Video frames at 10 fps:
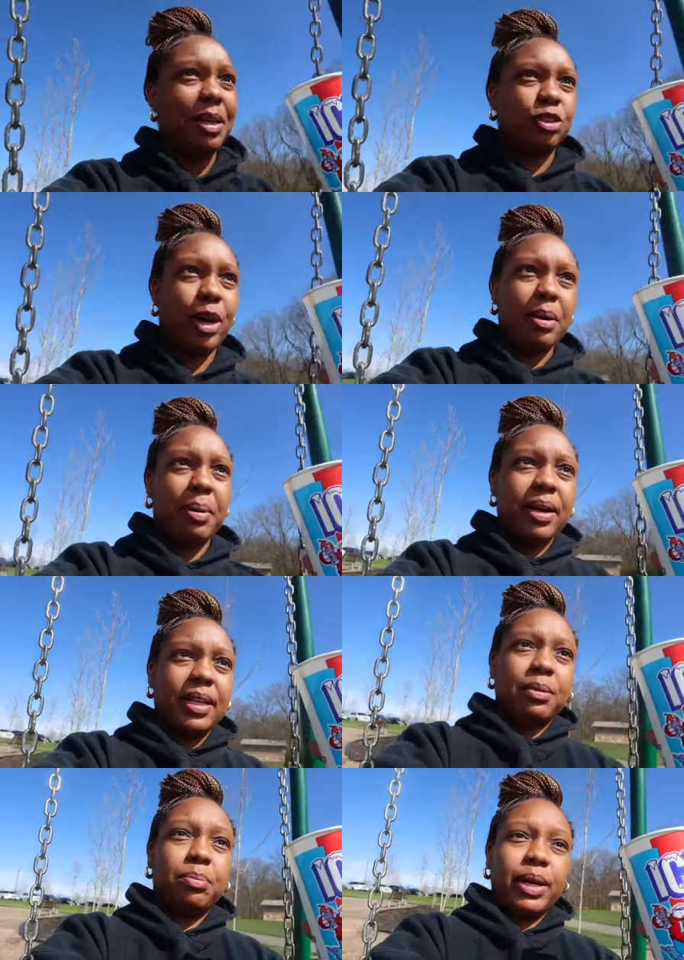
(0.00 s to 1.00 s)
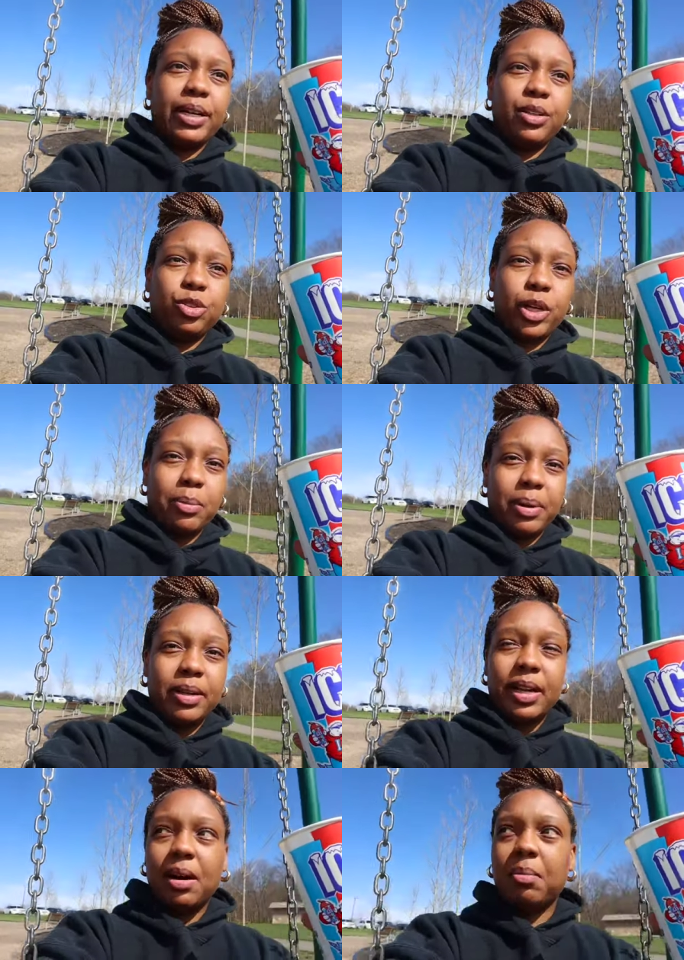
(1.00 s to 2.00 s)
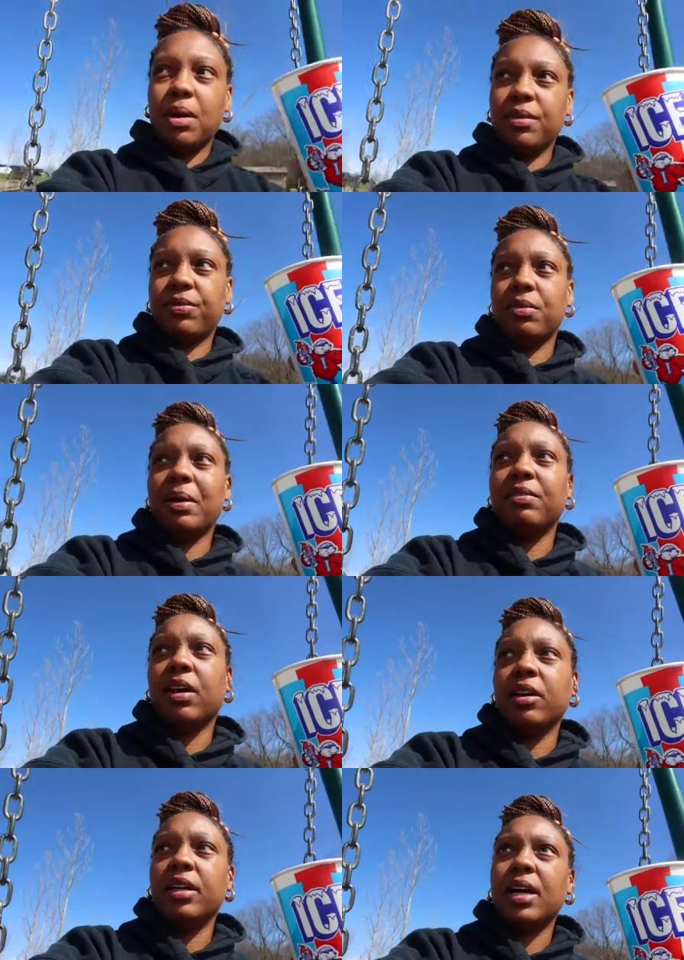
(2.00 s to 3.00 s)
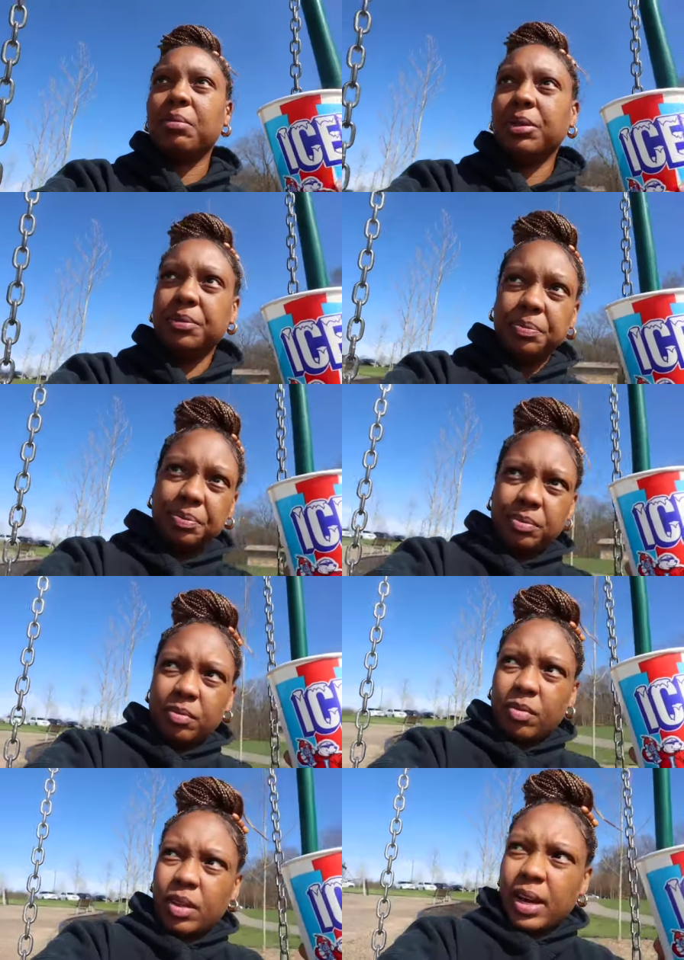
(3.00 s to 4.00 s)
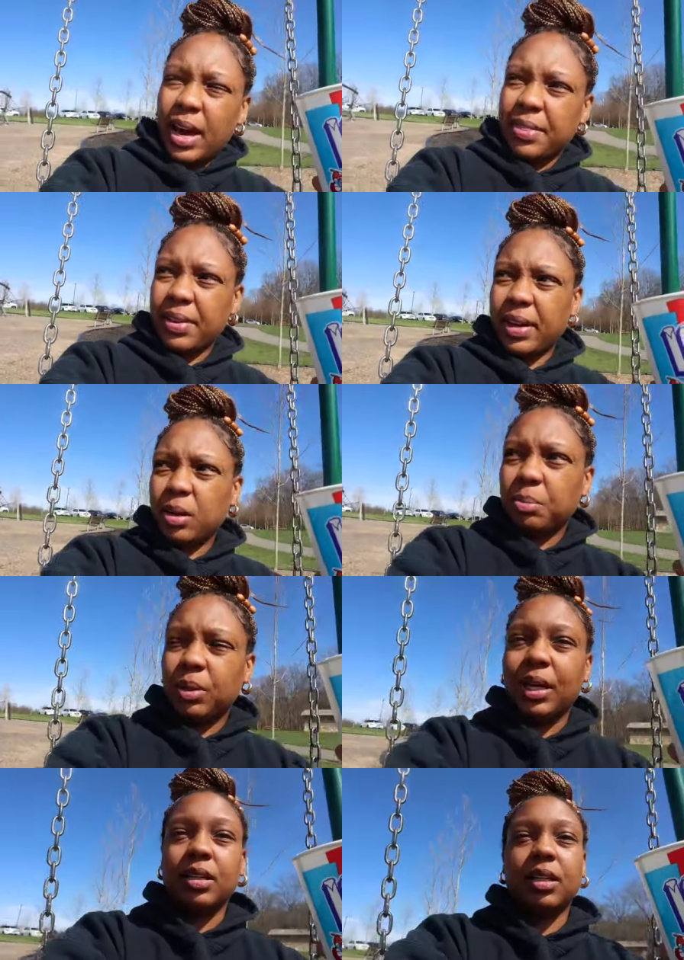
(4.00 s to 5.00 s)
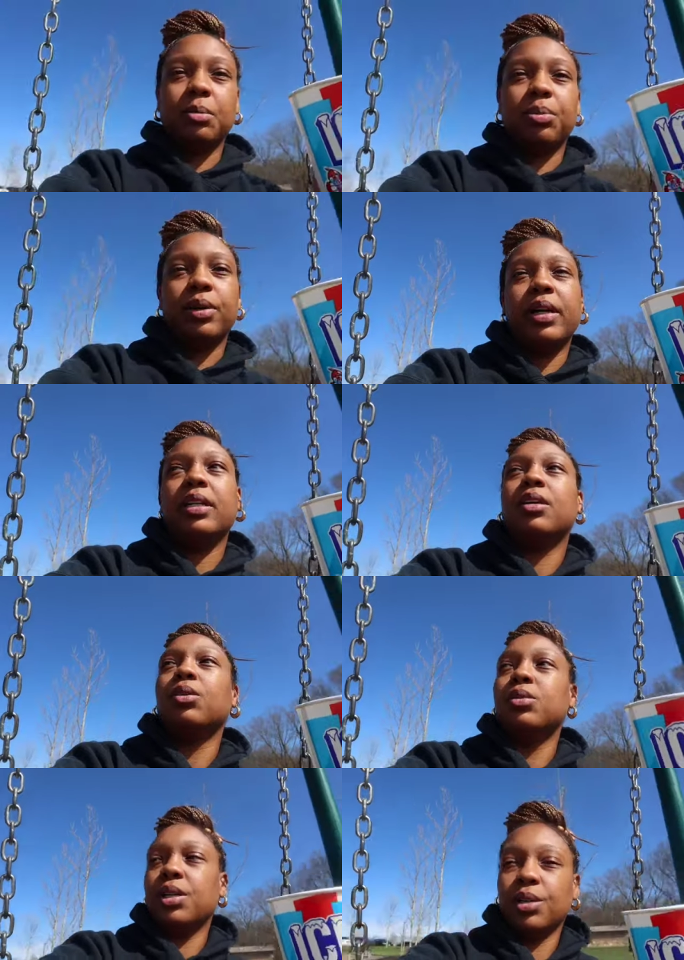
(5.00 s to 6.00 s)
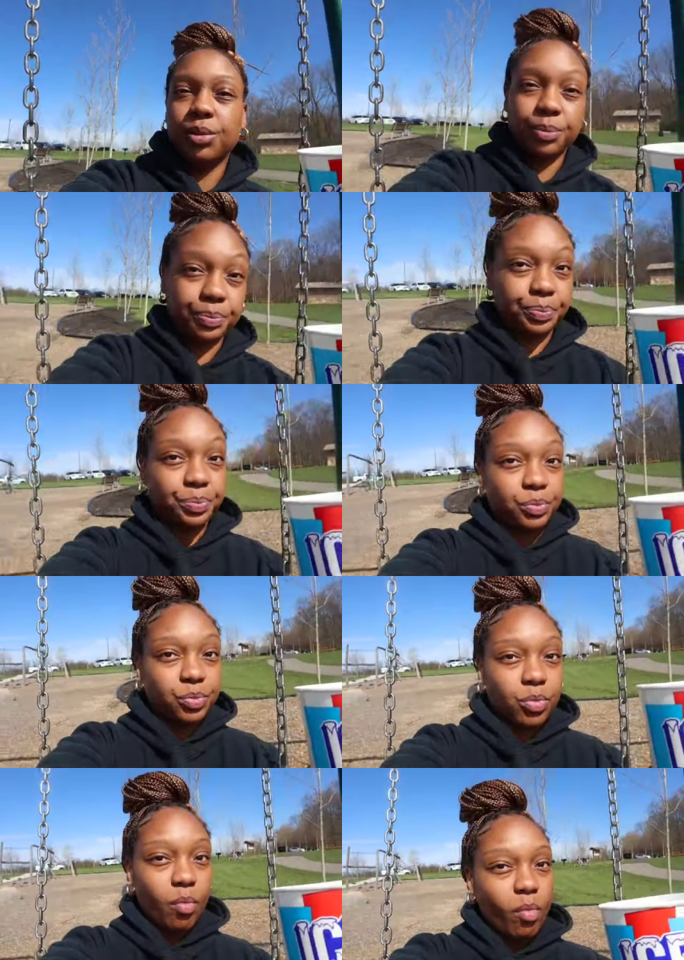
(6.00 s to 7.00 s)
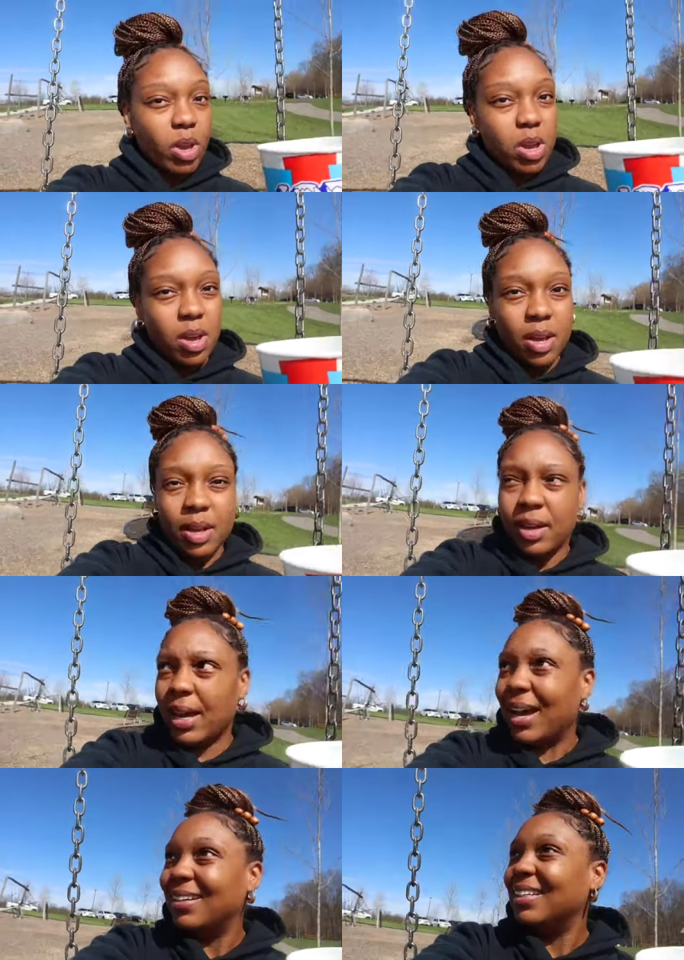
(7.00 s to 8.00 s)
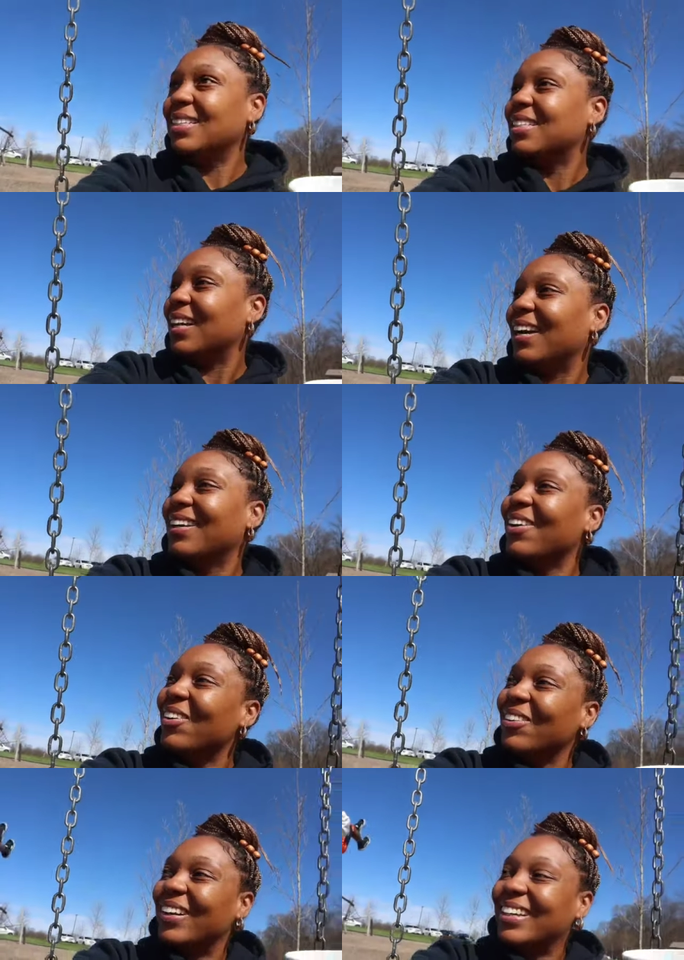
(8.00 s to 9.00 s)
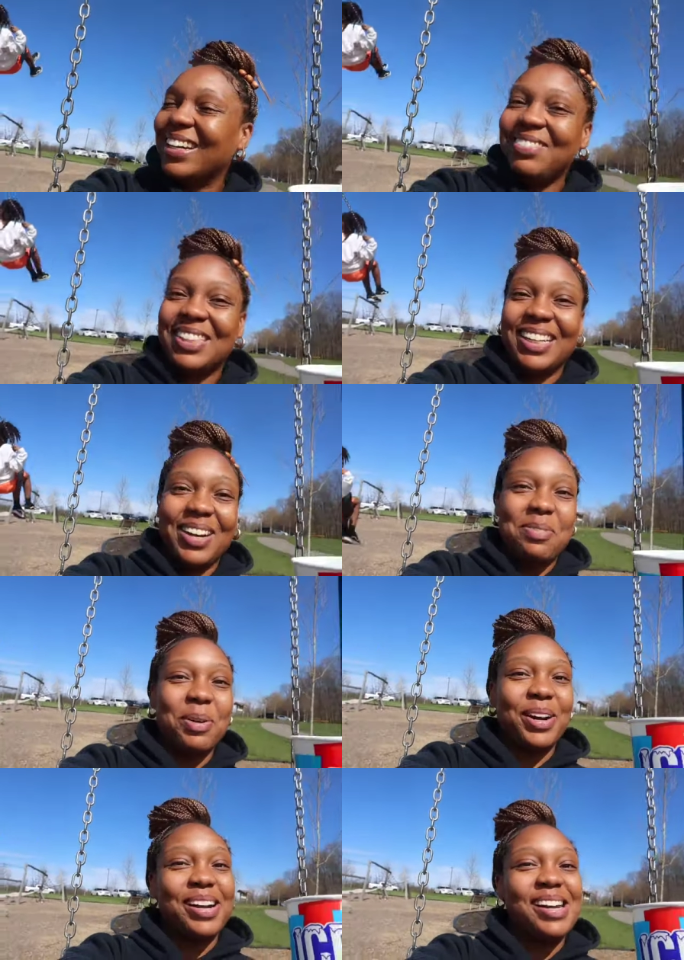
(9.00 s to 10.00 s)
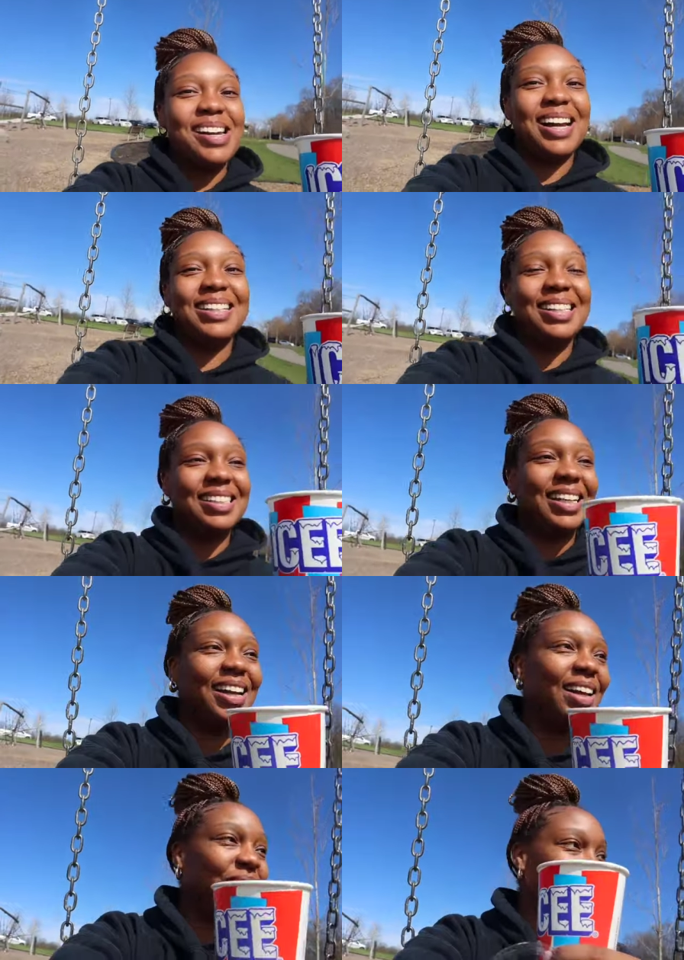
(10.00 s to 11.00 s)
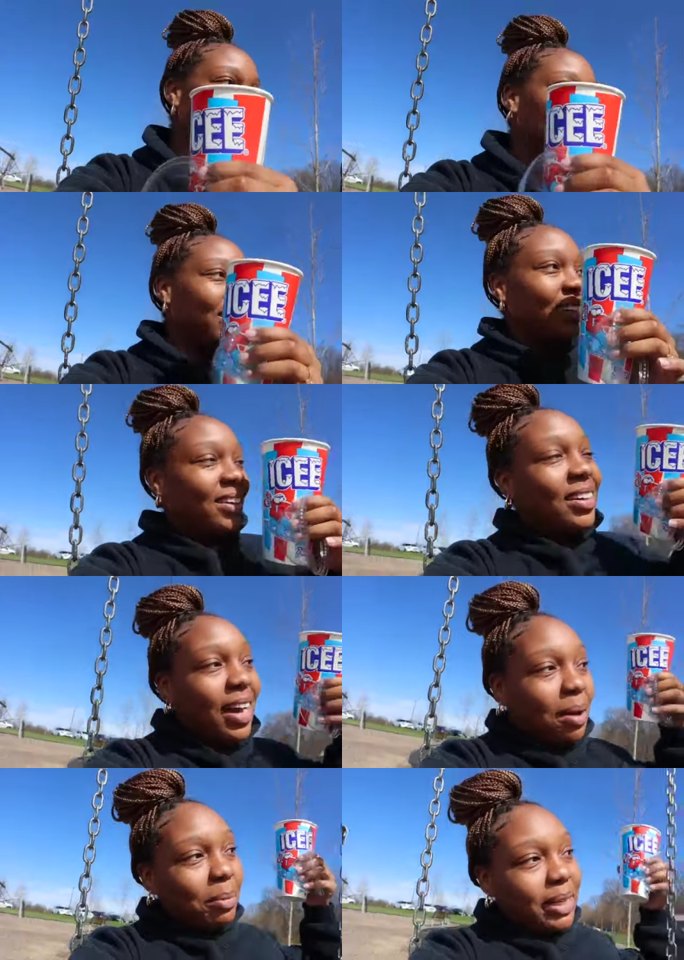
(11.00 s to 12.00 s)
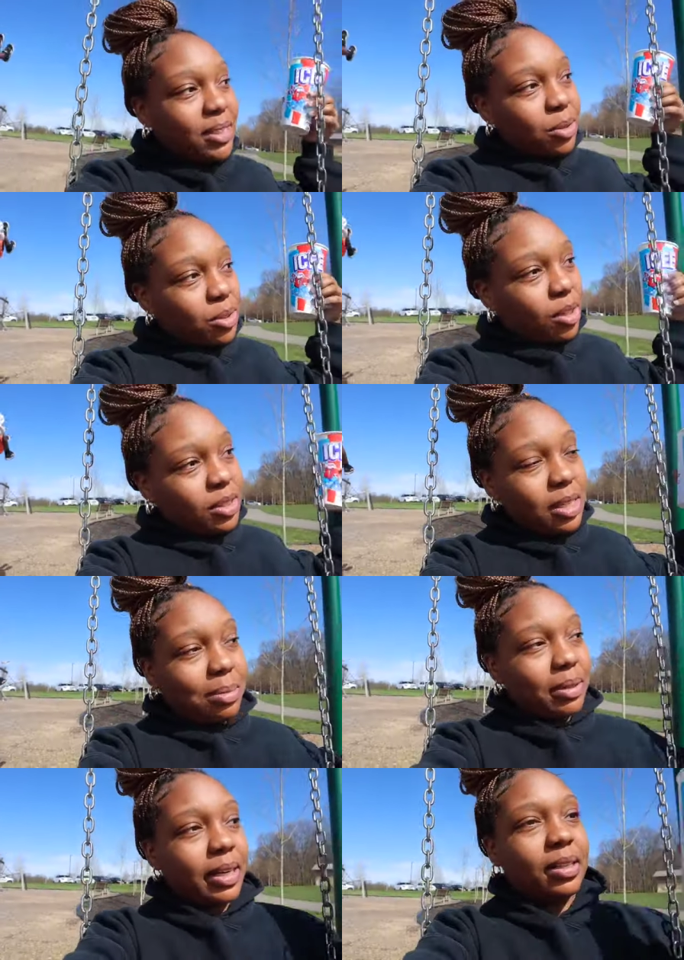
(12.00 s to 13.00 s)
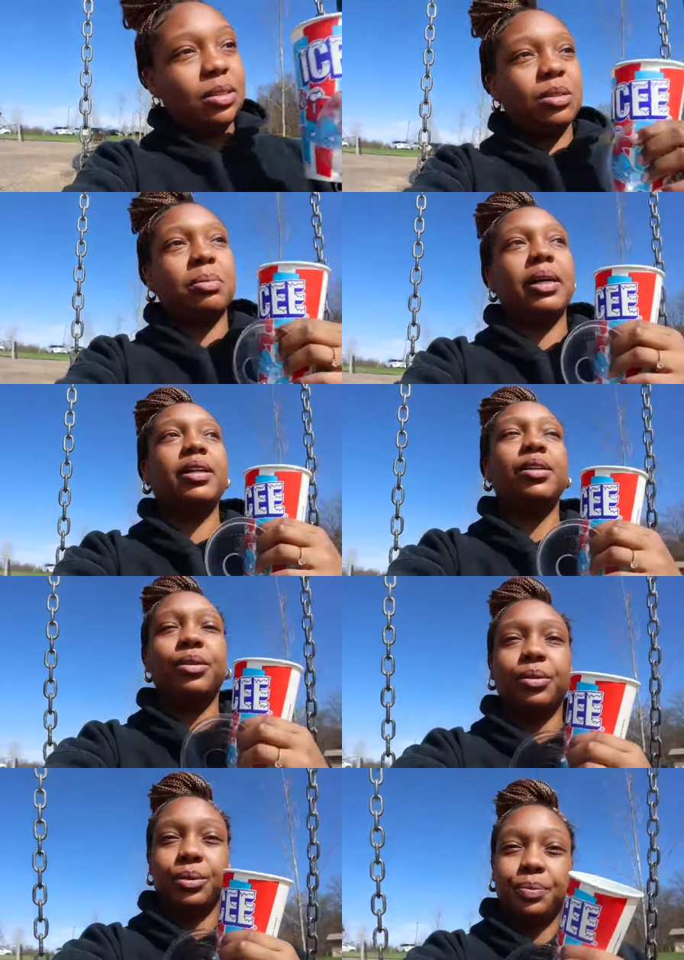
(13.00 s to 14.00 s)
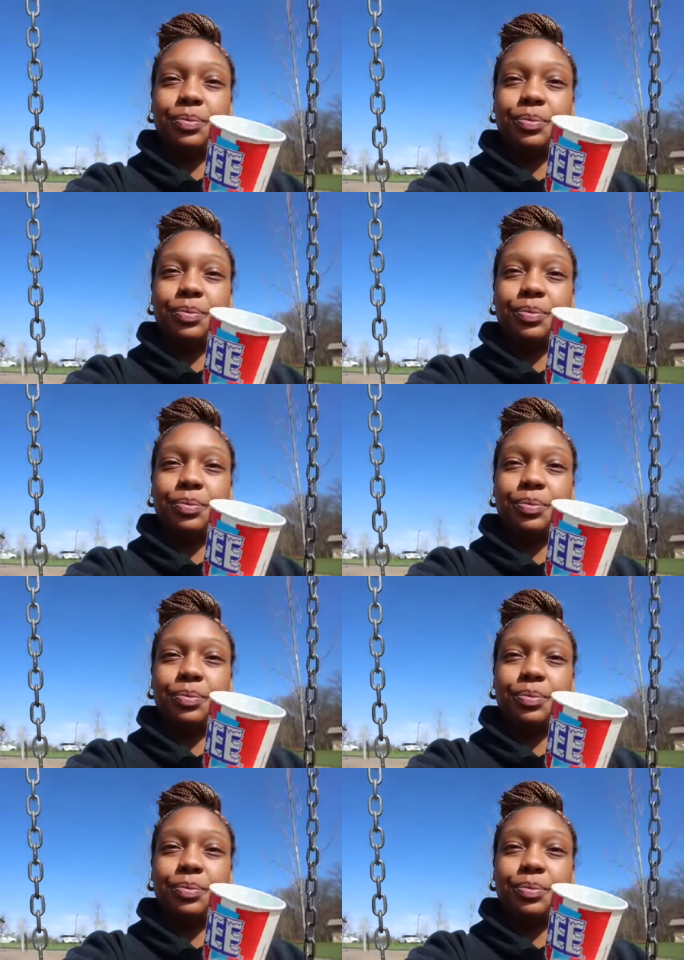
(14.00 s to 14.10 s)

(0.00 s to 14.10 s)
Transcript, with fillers: my tripod, that brand new tripod that I bought for my vlogging camera, at the airport. Not at the airport, at the hotel. Airport. At Disney, I know, I keep saying airport. At Disney, I left it. I'm like so salty about that because it was brand new.